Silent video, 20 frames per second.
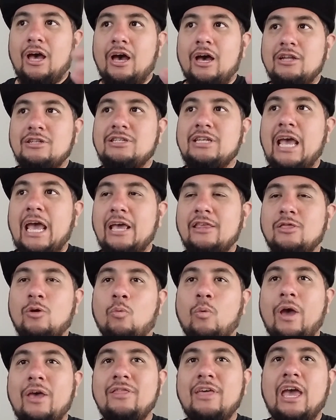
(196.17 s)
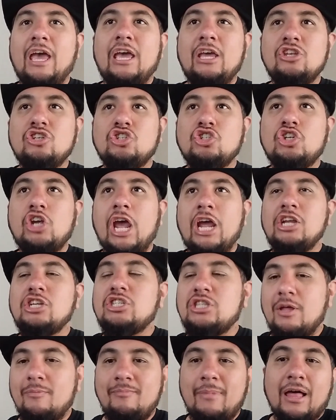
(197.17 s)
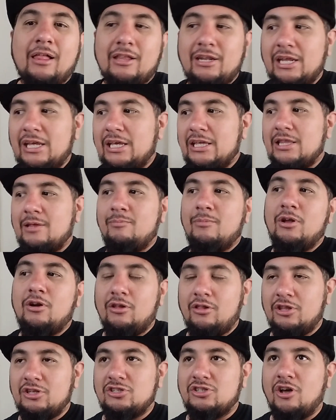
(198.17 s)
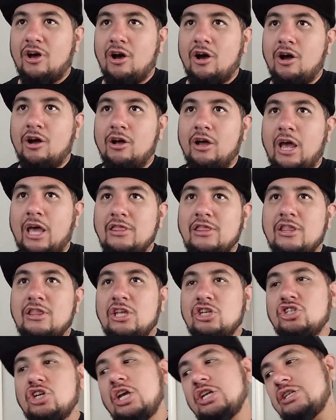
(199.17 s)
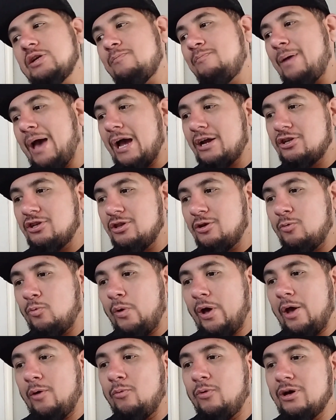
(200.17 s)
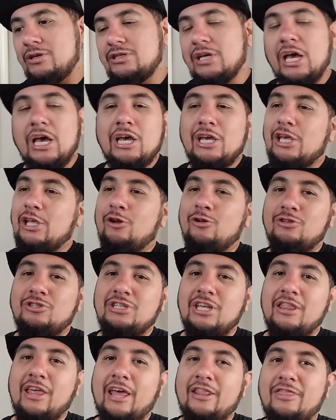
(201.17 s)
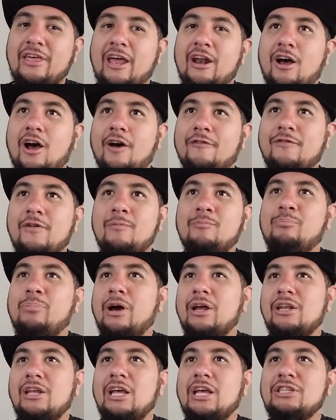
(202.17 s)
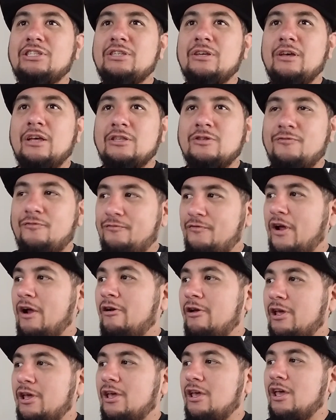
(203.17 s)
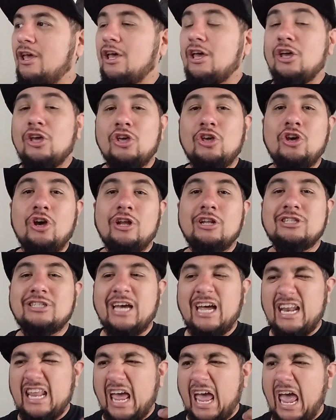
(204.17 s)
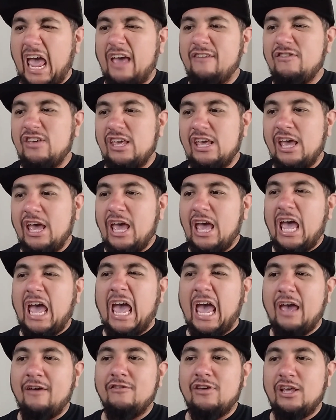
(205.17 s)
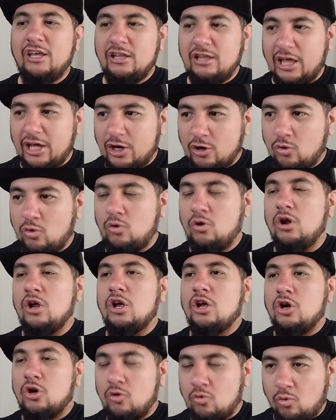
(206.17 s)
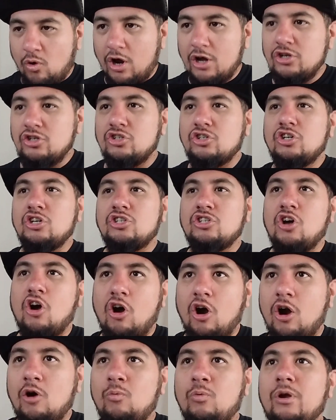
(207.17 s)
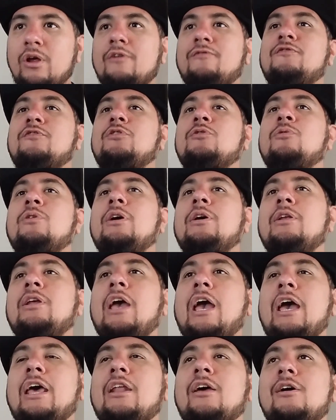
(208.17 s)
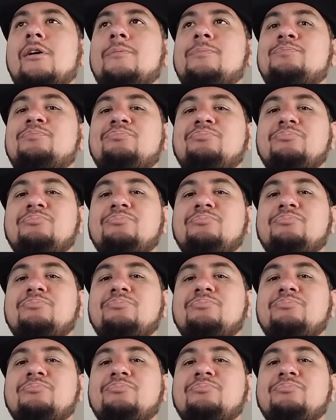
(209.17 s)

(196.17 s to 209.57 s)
take. The way they change the melody in the middle of the song and then they change it back to the way it was. You don't see that often, but it's very good. It's got a heavy like grunge guitar riff to it, and